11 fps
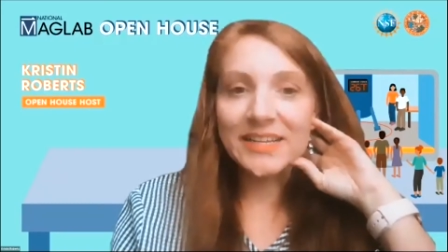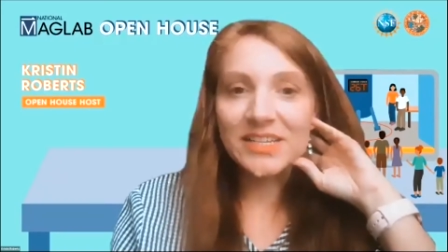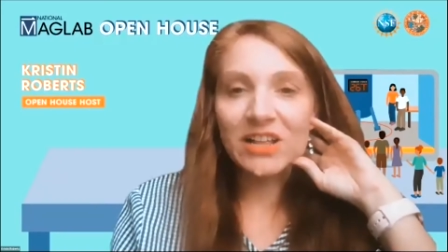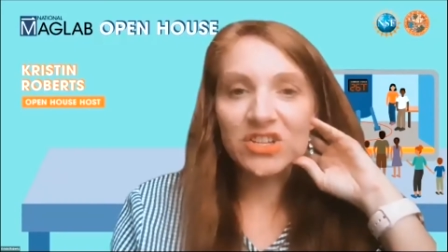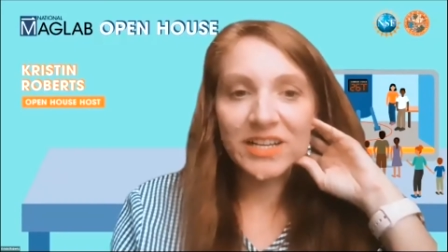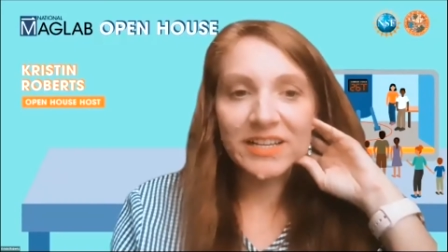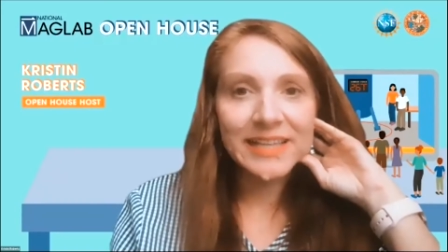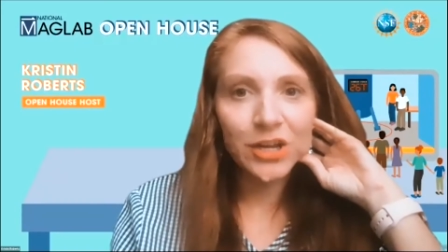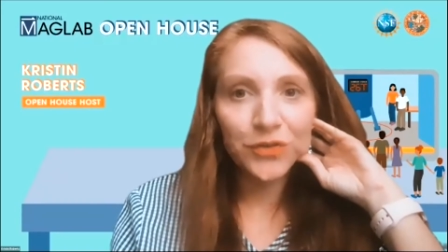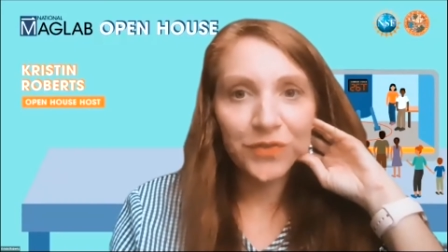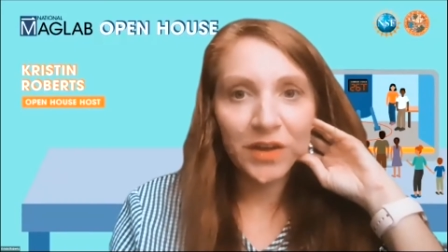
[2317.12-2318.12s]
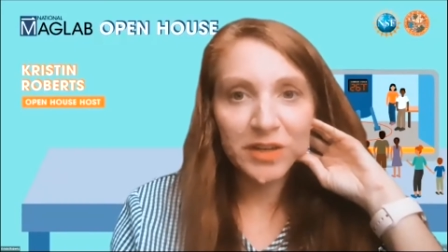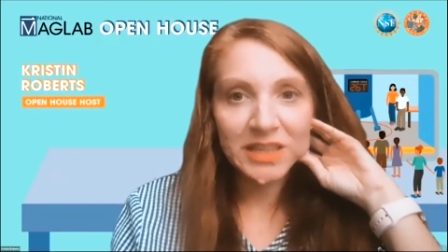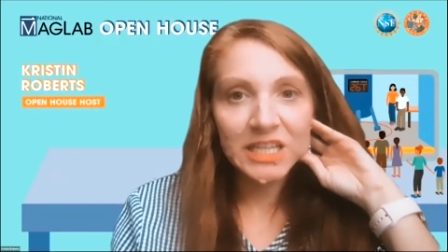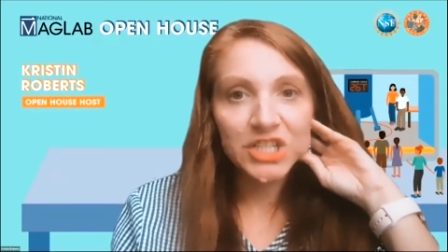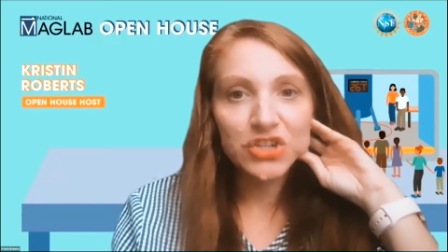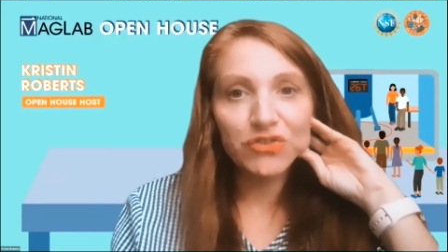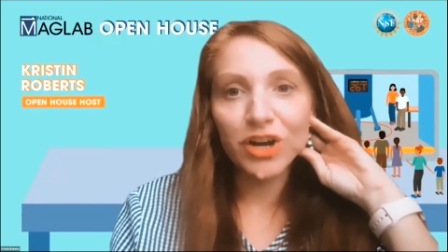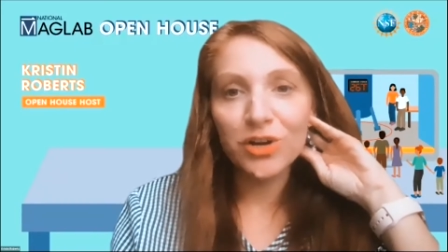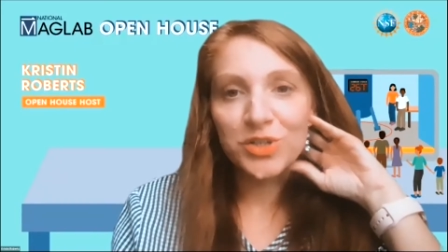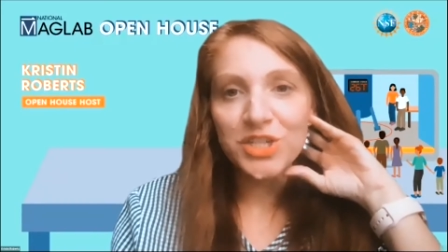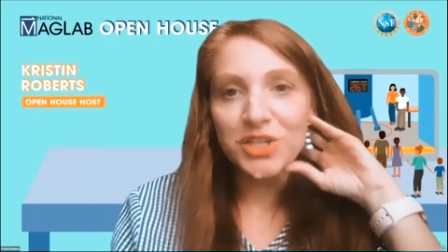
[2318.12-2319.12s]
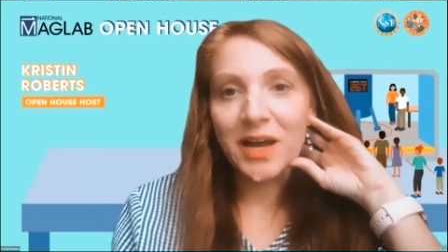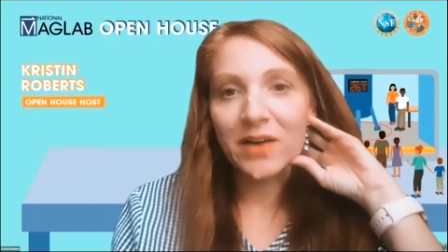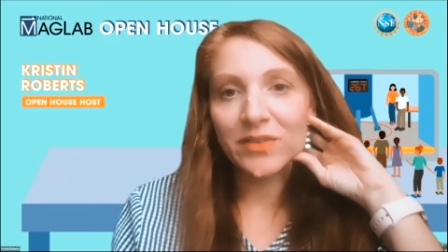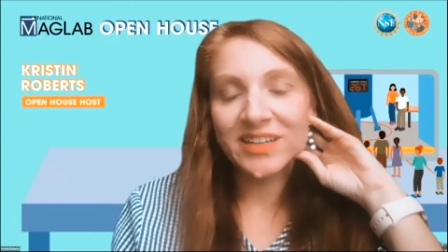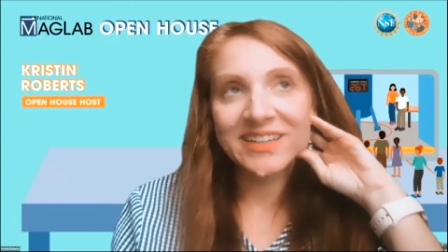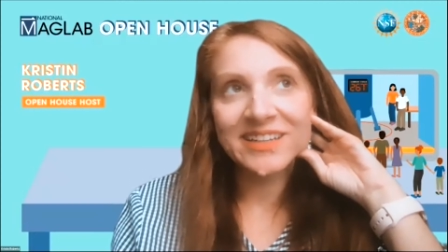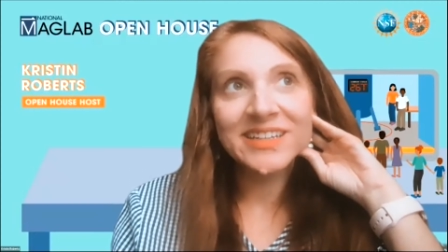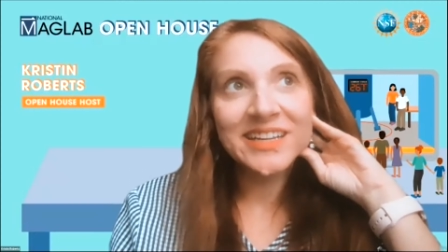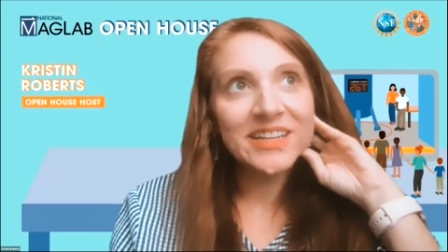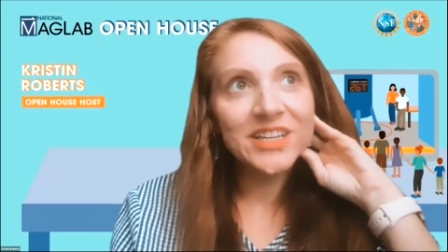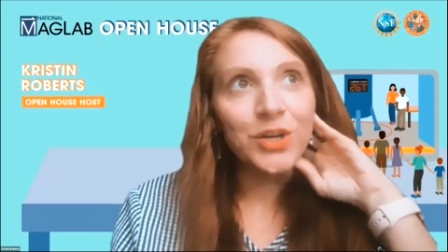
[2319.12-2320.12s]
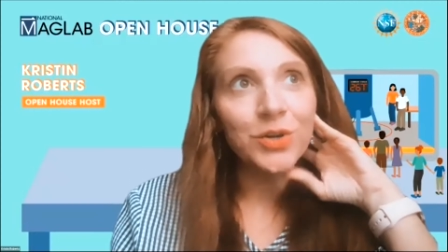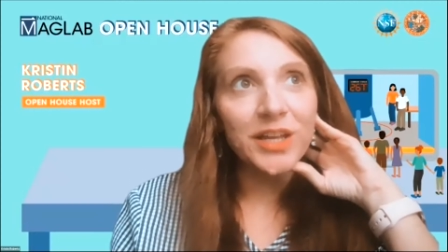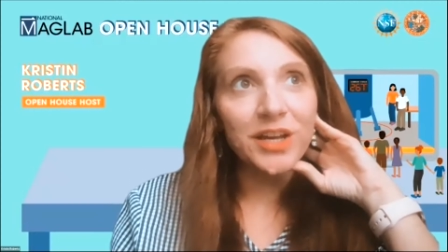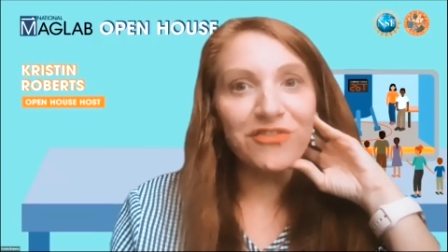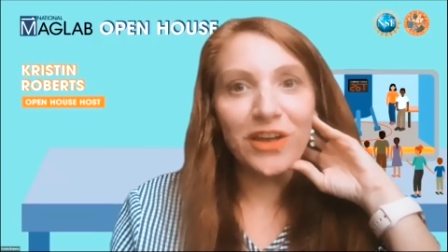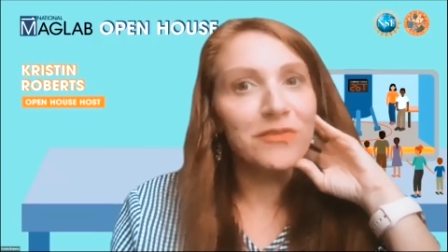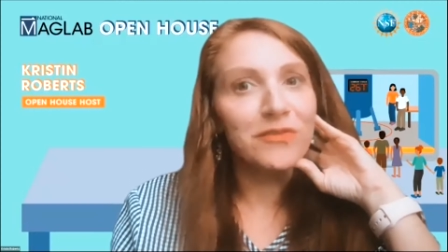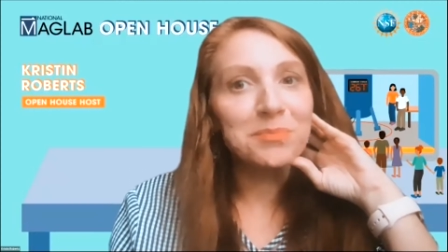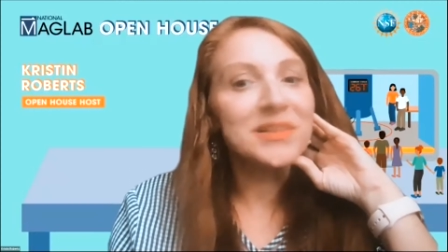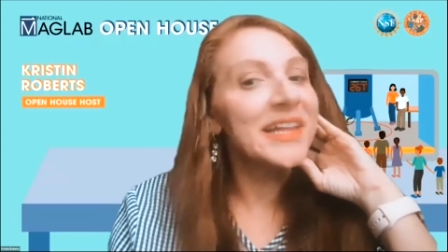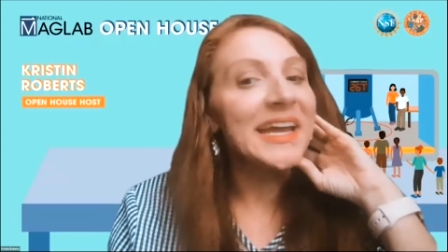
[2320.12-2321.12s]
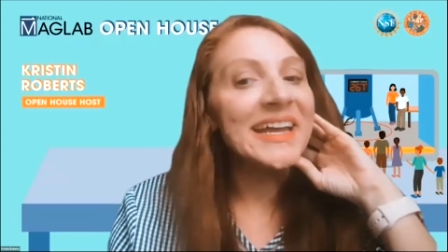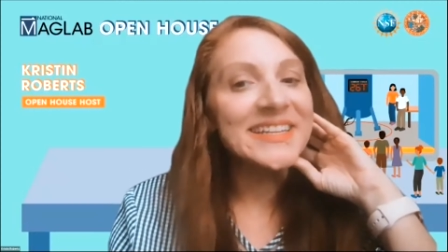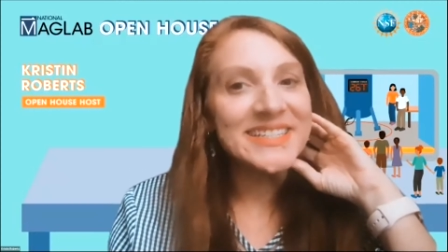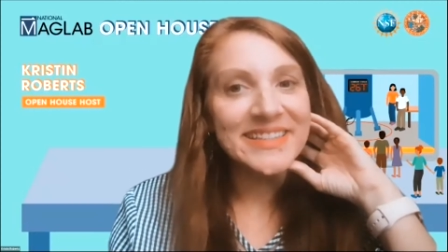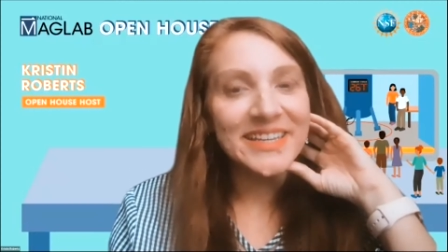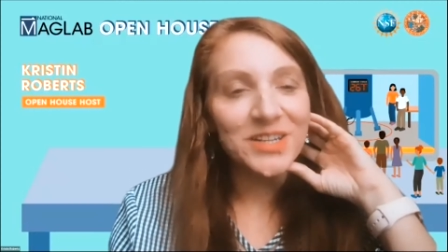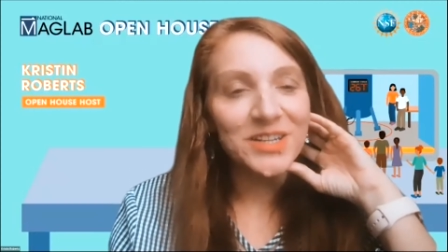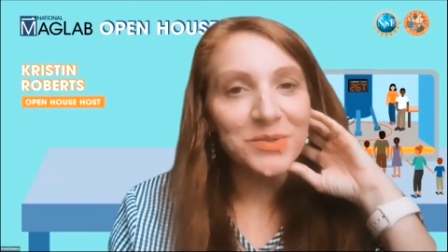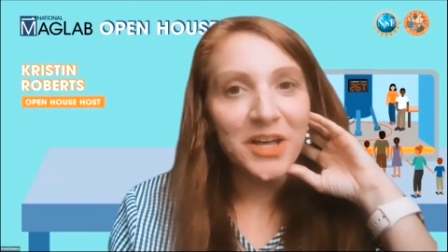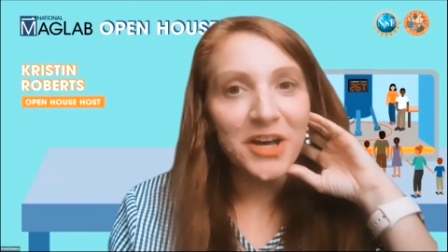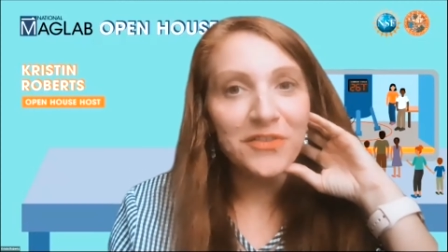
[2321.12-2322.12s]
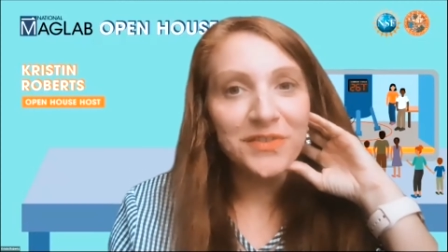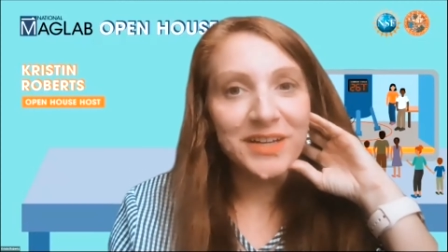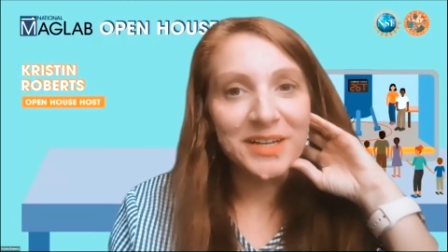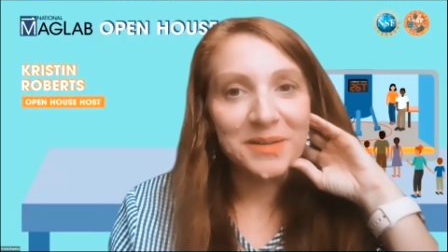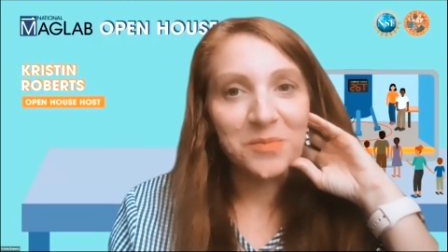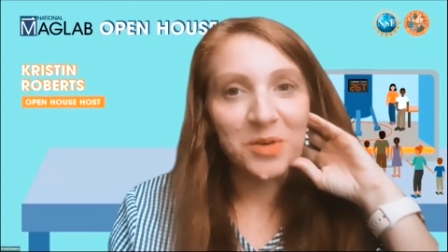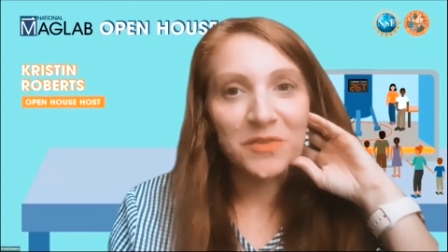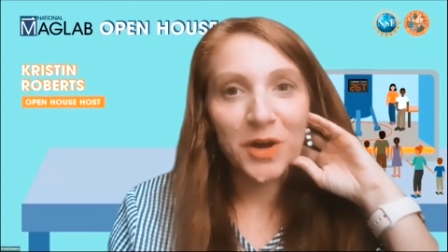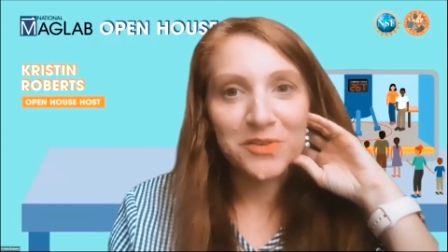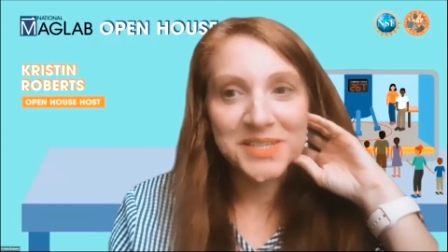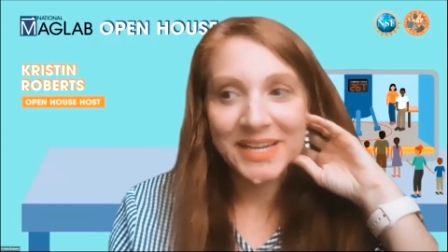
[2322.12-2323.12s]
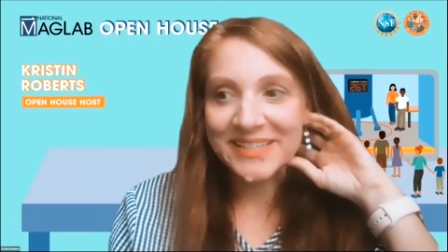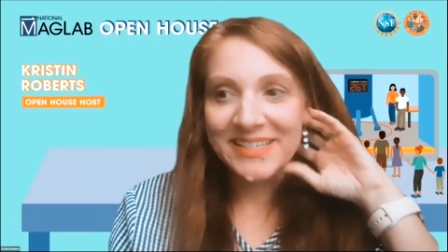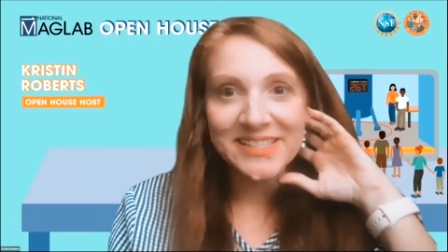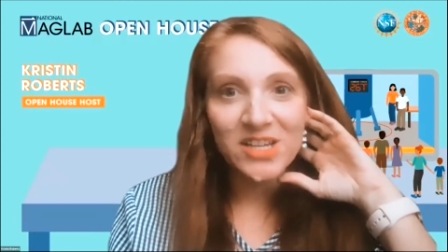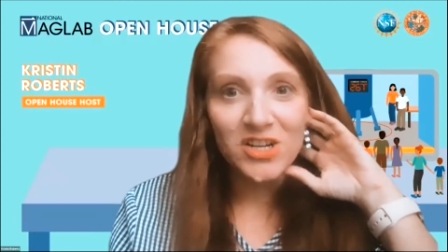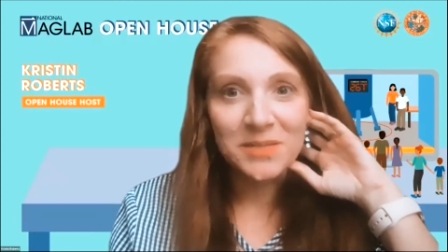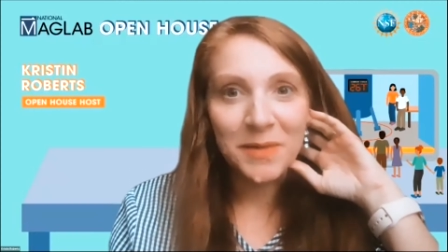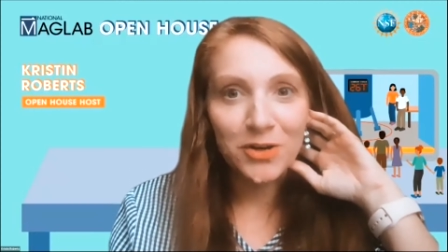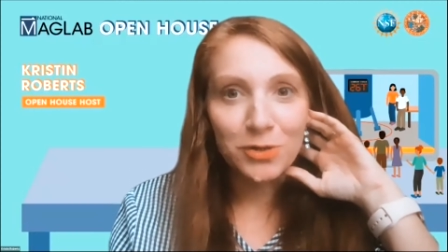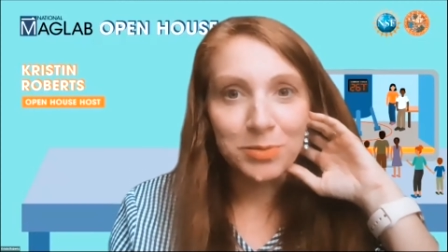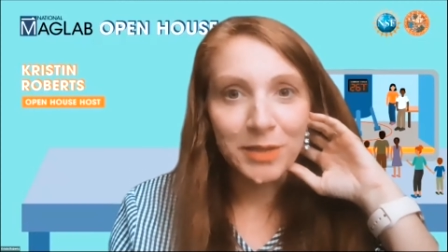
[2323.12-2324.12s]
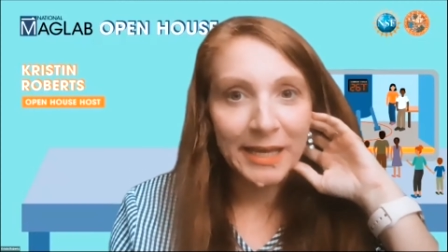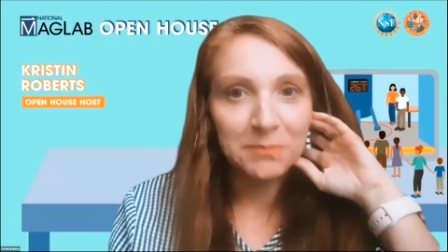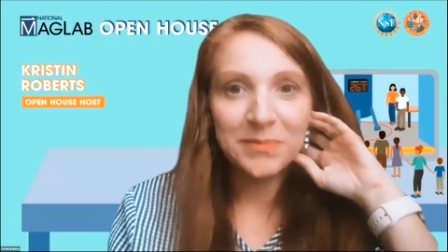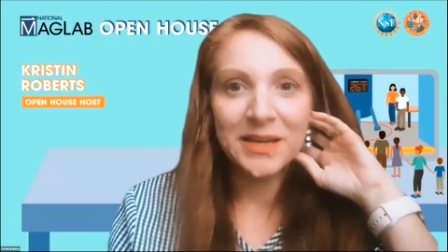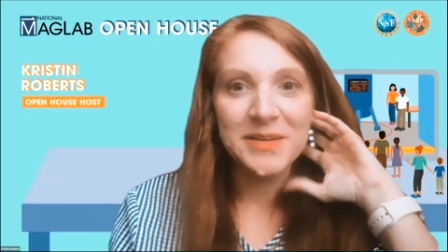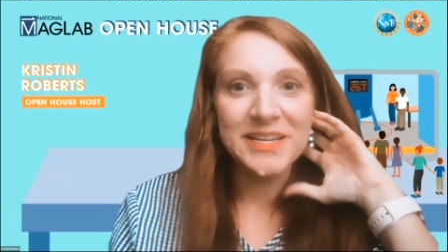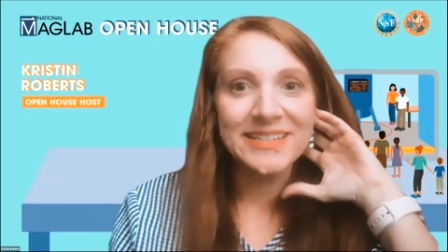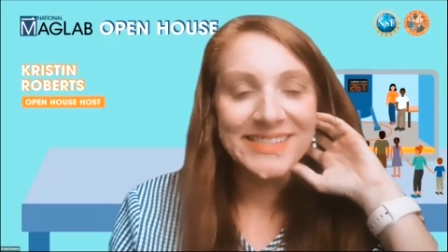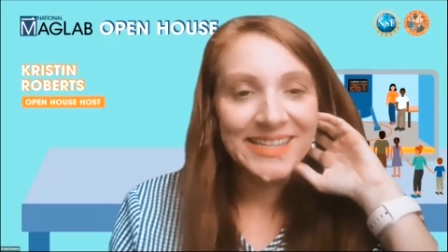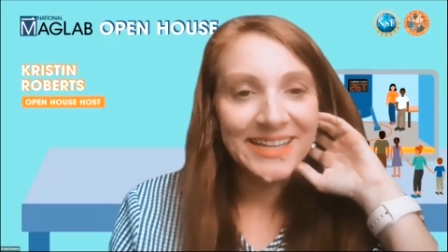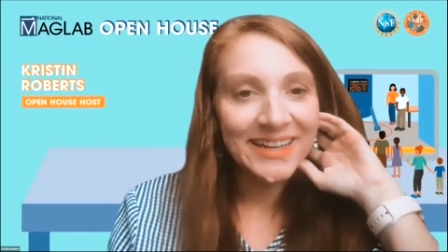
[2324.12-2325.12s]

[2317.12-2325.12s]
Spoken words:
challenging. Is that your favorite thing to grow? Do you have like a favorite plant that you love? One of our other scientists talked about her plant babies.